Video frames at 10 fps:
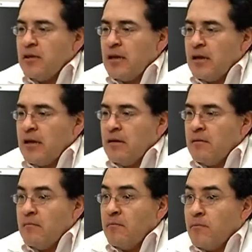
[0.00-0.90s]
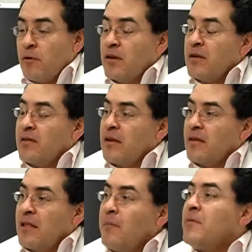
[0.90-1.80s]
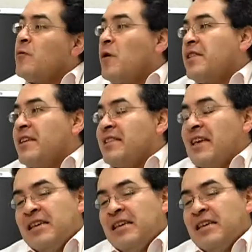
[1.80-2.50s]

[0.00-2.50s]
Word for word: uh, probably the number one and the